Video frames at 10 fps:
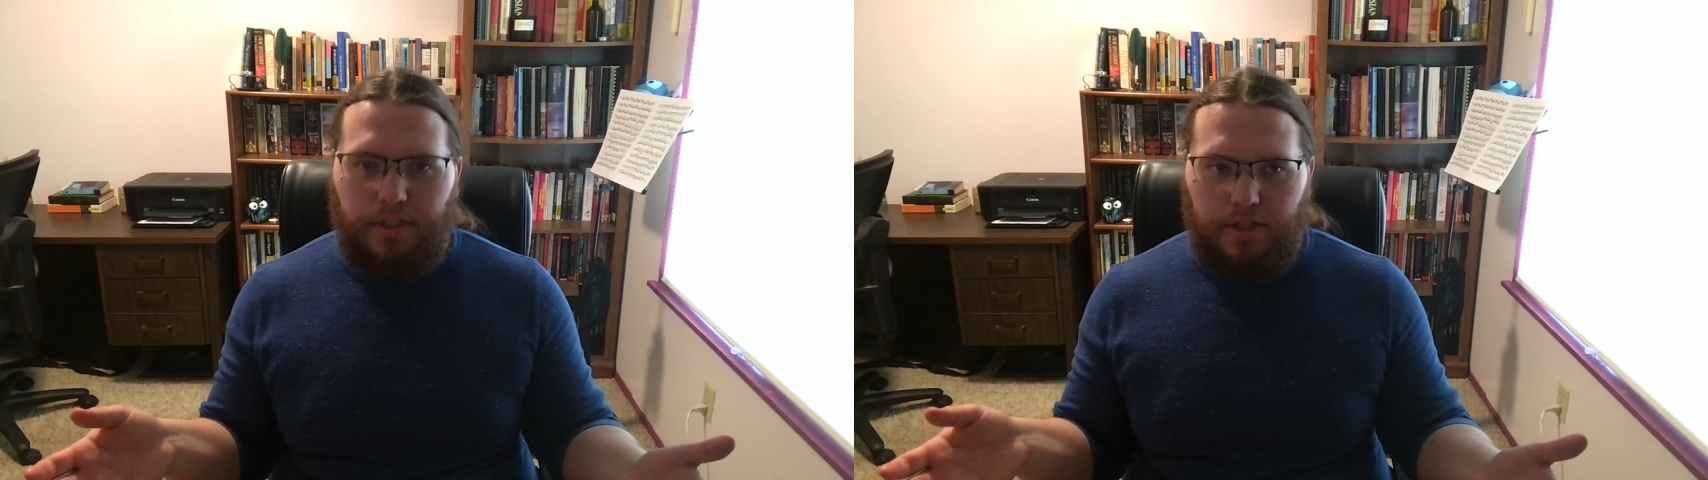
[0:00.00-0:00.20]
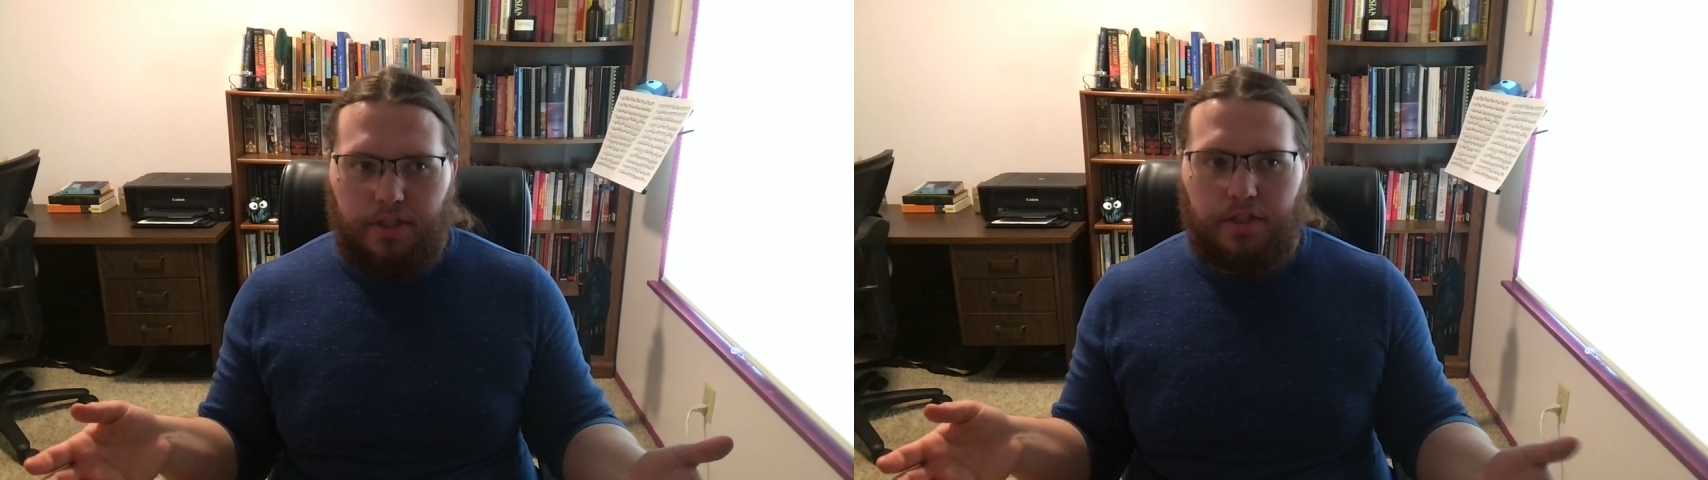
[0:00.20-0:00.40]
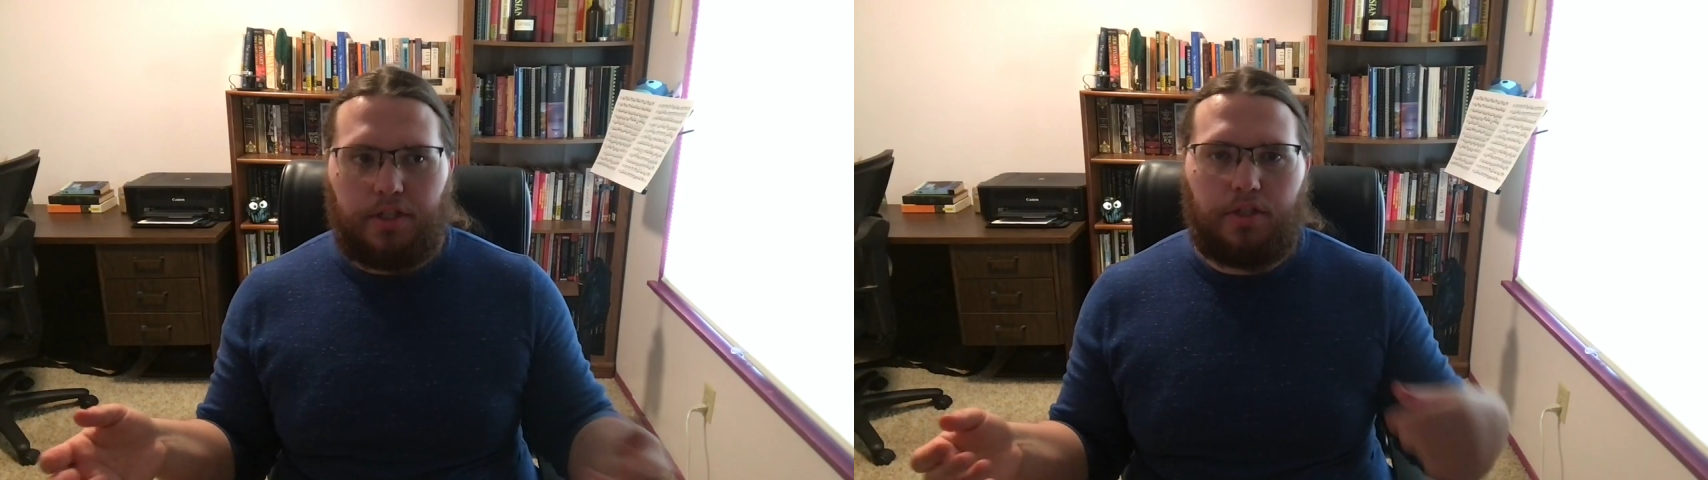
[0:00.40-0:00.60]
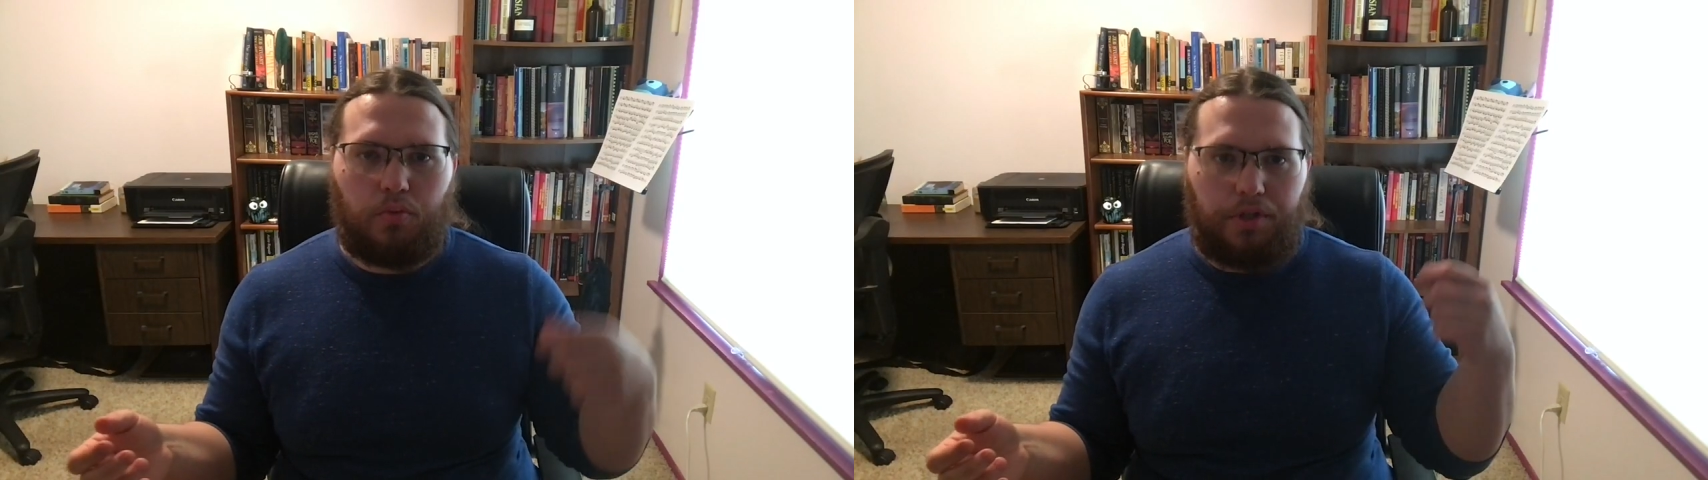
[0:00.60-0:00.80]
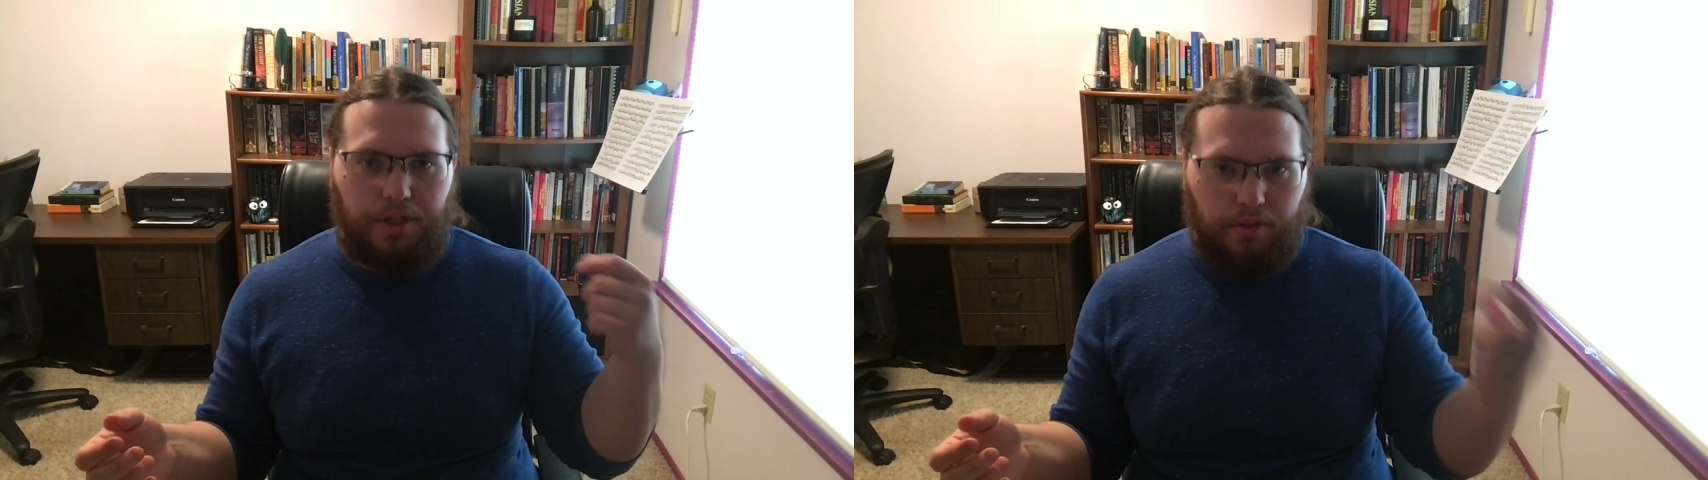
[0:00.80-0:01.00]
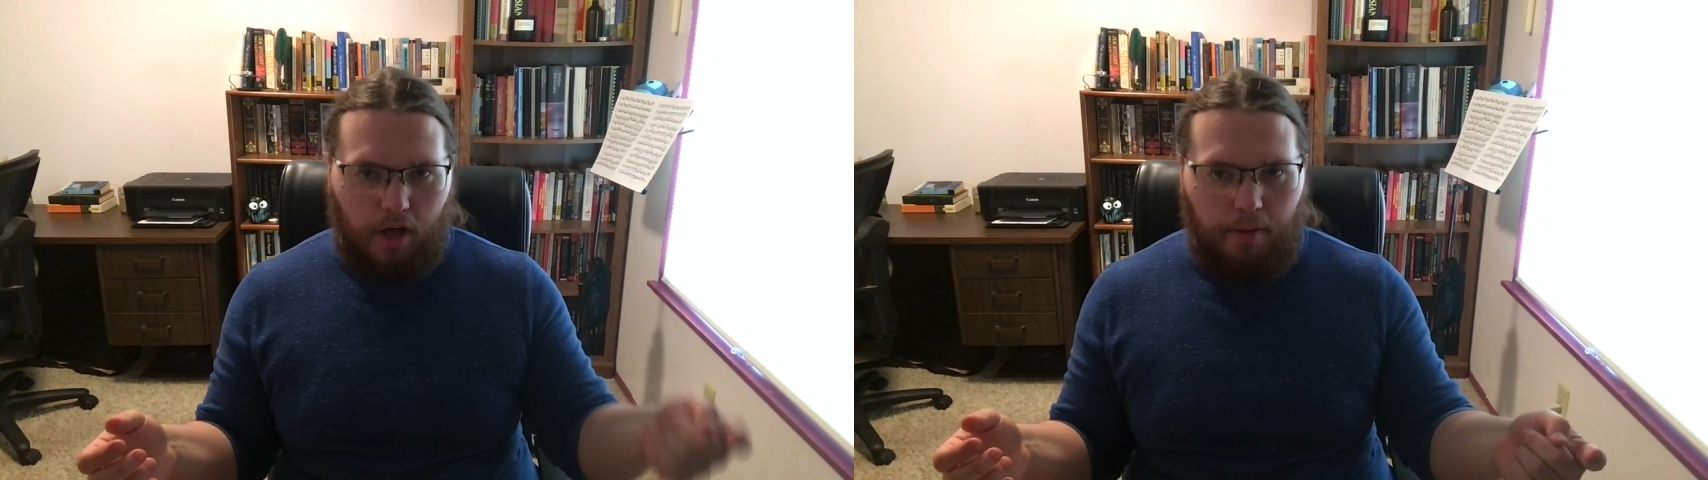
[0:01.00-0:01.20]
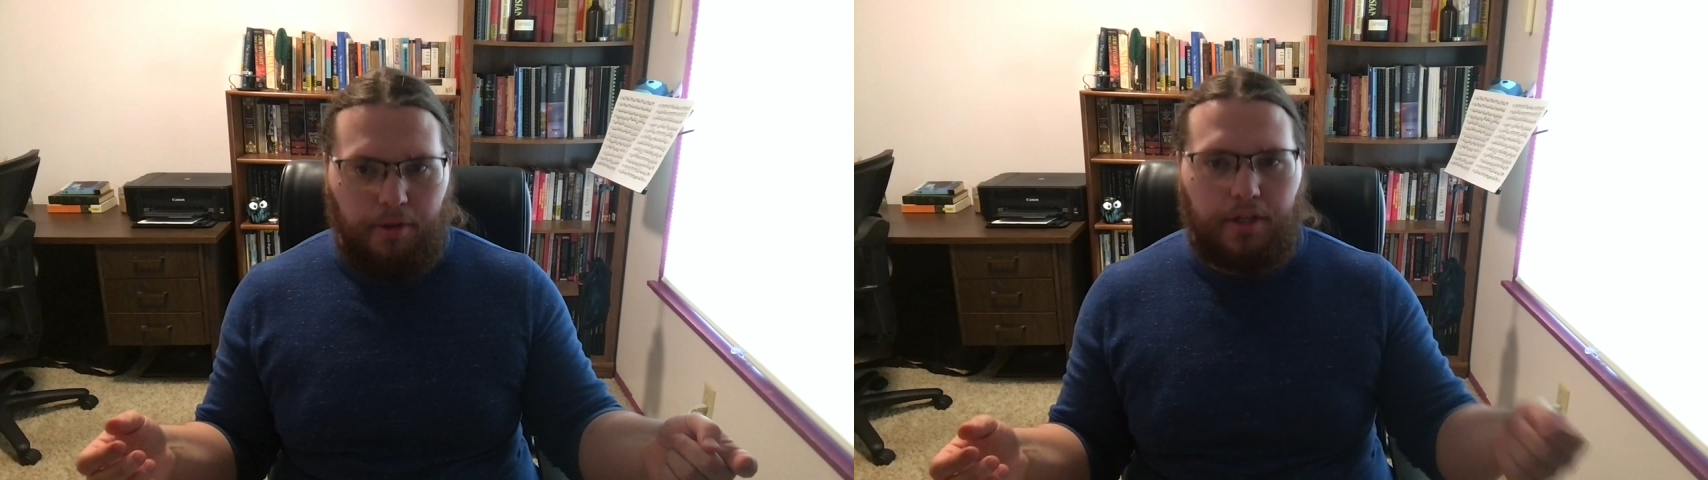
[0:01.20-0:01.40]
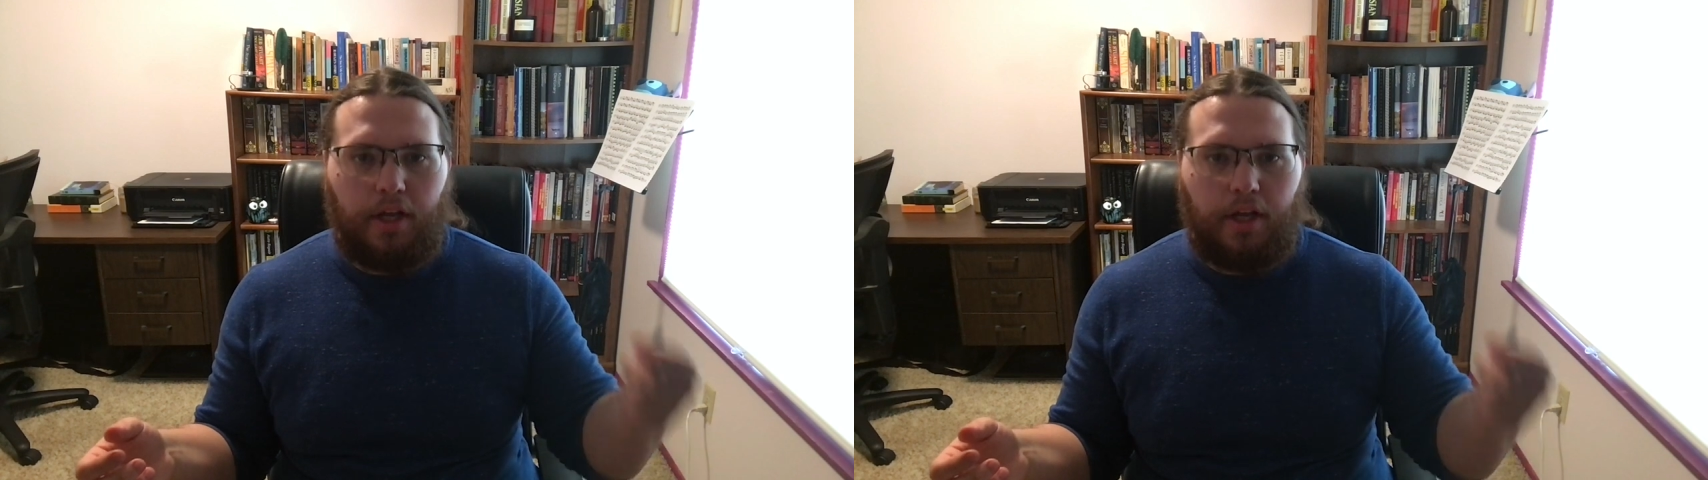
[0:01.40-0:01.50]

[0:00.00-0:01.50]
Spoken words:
instances with the allotment